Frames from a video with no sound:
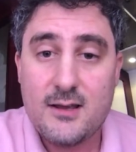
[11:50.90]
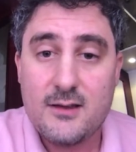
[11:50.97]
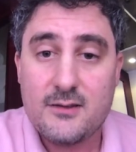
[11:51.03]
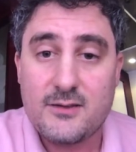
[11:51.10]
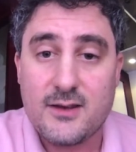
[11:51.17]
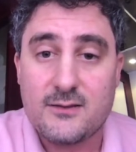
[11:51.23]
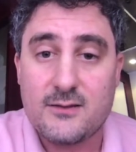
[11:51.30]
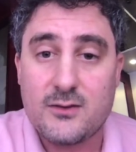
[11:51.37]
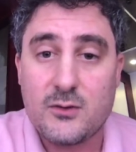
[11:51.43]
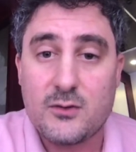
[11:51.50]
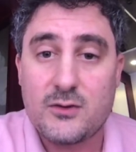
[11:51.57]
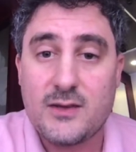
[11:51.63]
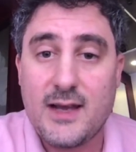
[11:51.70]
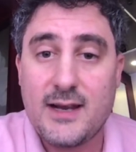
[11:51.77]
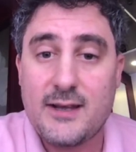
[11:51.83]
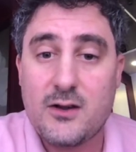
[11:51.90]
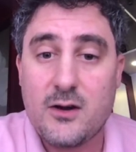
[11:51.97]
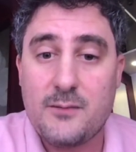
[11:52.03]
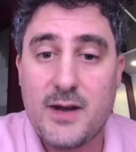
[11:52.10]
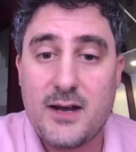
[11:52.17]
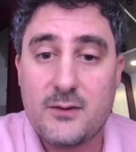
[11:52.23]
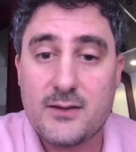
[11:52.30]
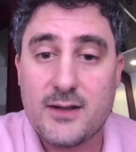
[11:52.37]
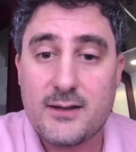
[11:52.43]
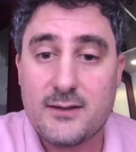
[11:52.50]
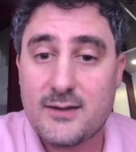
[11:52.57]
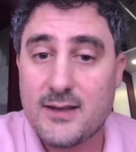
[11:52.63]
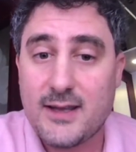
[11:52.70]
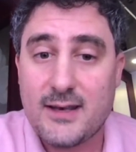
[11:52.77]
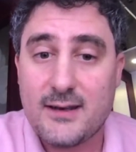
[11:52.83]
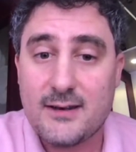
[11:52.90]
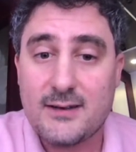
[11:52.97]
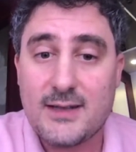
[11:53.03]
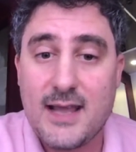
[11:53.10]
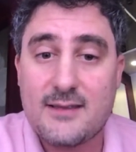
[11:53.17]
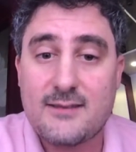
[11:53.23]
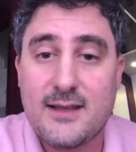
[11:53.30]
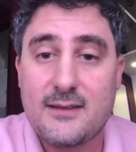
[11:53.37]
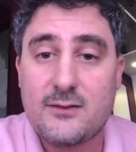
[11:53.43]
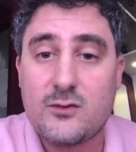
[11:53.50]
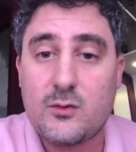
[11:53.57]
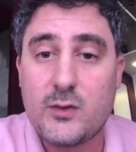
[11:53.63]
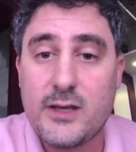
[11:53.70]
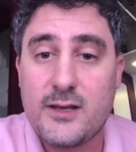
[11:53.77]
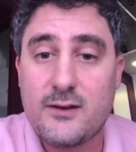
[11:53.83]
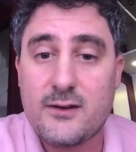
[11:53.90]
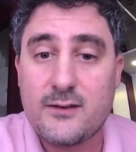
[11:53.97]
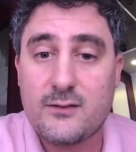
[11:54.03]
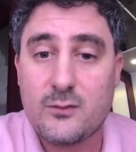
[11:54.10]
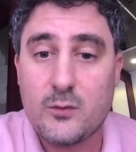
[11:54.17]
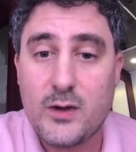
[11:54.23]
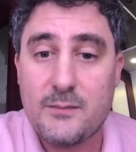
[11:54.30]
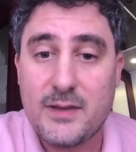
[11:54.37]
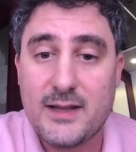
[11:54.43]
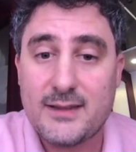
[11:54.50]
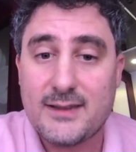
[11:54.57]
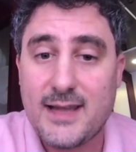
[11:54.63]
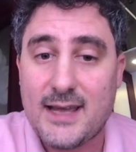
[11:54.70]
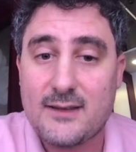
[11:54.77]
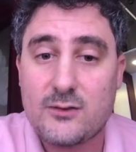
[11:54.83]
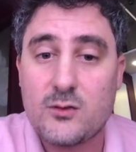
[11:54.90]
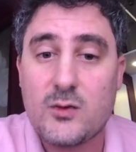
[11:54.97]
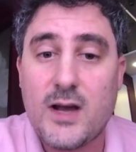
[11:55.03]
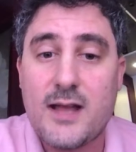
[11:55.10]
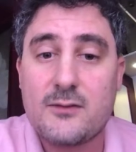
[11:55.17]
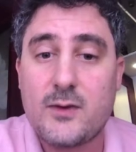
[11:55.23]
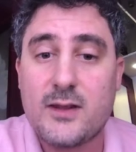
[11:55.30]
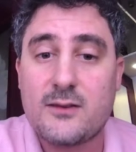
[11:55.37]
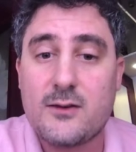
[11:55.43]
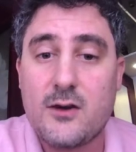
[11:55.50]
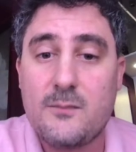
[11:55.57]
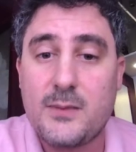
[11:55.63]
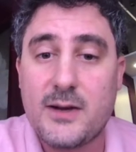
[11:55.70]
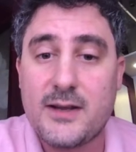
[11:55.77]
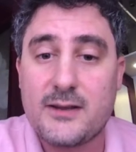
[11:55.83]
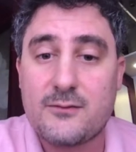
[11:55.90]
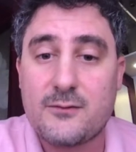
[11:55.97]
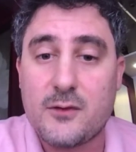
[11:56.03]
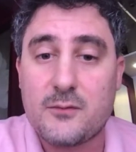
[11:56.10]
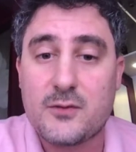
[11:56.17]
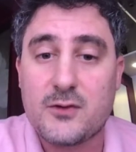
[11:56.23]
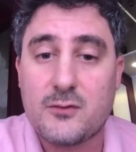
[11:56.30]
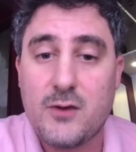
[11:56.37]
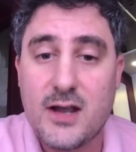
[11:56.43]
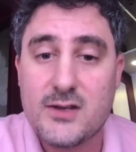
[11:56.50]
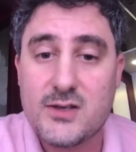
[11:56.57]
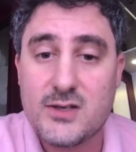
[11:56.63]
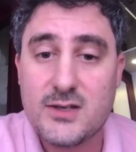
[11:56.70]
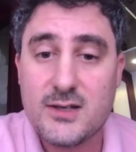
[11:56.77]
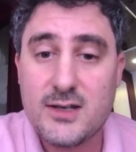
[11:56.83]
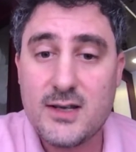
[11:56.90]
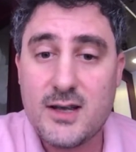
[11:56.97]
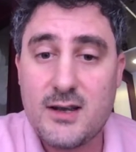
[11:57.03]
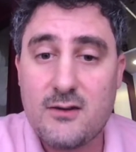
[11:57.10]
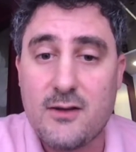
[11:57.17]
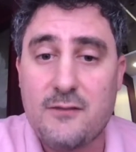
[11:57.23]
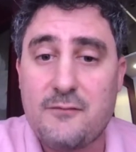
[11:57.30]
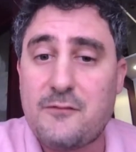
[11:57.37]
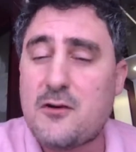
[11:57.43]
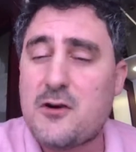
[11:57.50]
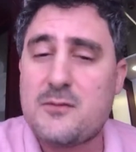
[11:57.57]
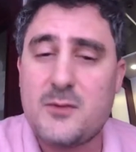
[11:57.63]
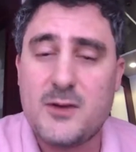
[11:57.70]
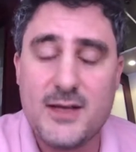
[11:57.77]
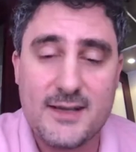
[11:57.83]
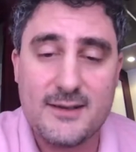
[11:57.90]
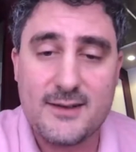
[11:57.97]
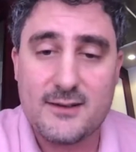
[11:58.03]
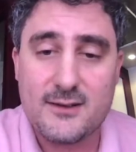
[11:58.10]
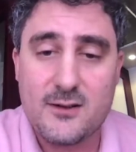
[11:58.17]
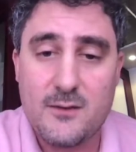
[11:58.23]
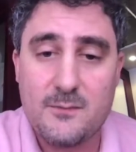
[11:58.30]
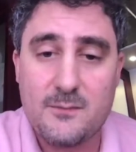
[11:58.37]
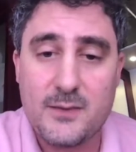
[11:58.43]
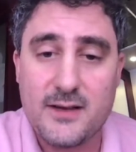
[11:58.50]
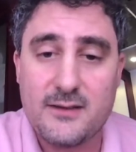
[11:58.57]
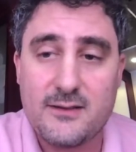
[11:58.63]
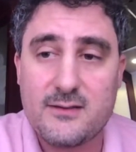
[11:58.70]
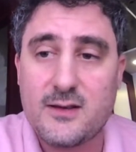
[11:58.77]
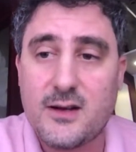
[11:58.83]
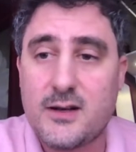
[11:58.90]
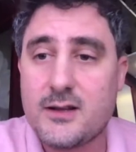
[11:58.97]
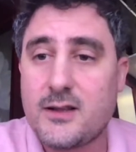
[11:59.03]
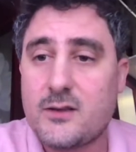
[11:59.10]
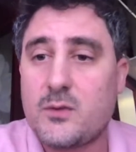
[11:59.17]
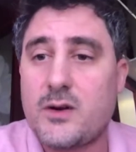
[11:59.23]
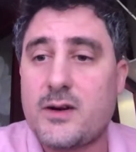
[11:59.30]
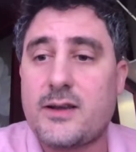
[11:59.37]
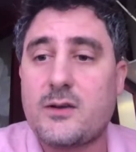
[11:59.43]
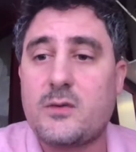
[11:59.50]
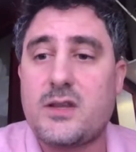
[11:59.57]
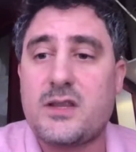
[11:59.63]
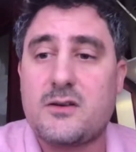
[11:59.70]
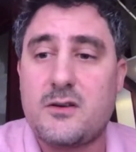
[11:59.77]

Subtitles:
just to tell you about it, in less than 2 years, we built like 200 companies from scratch, reformulated companies, started working with